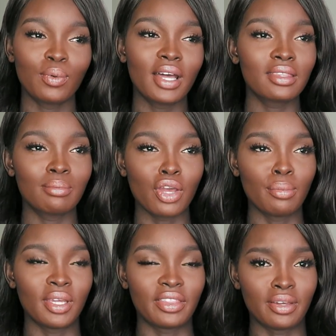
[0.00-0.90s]
Well, at the
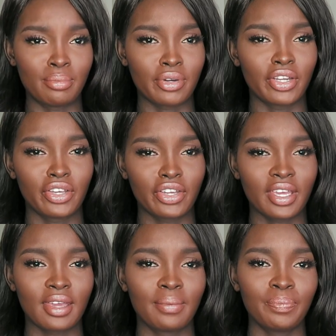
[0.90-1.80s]
moment they're pretty
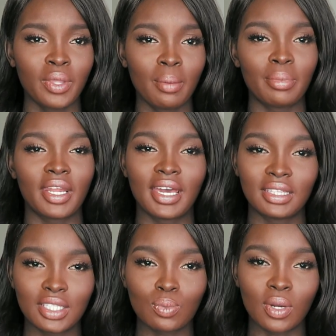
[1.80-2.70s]
okay, but I
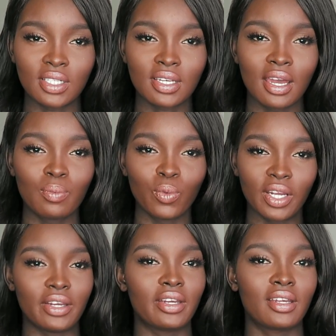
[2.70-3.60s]
had this one time
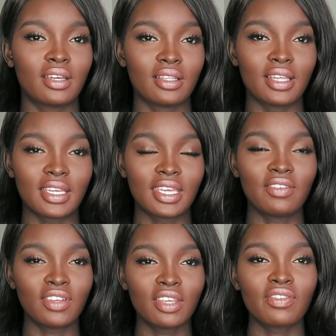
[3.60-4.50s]
where like,
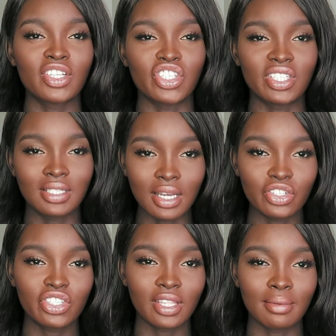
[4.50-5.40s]
even if I just
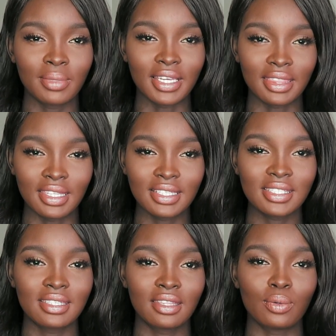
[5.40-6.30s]
touched them like
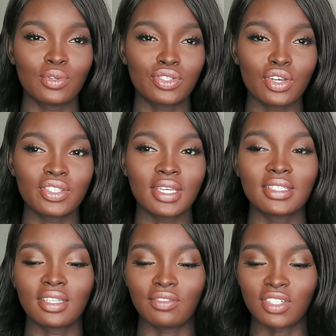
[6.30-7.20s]
this, they were so
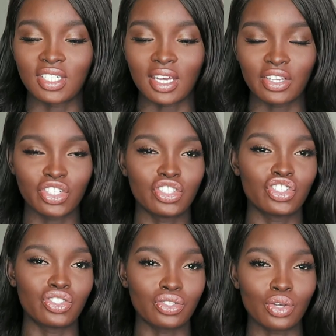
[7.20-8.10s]
sensitive to touch and
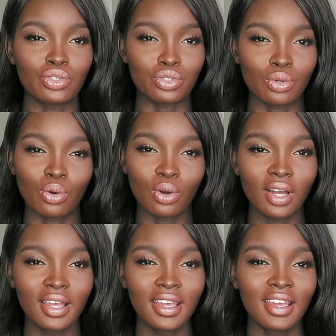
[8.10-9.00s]
just so
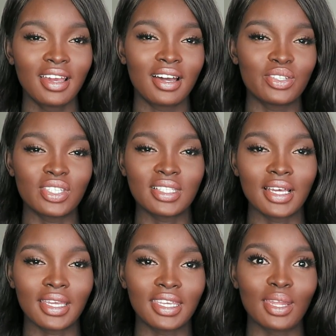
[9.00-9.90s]
sore. I was just
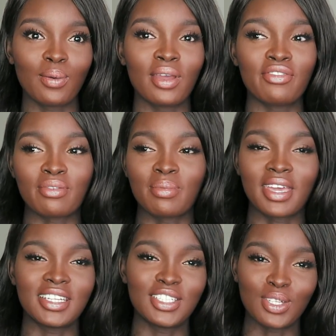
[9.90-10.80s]
like, get away from
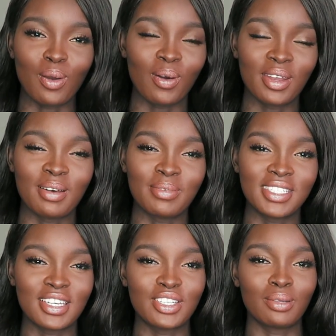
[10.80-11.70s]
me. I did not want
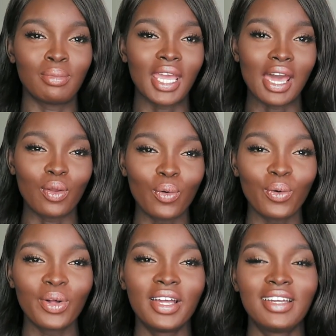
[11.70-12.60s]
hubby touching me at
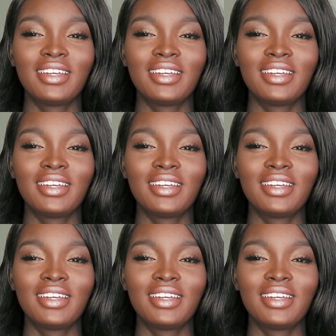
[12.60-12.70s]
all.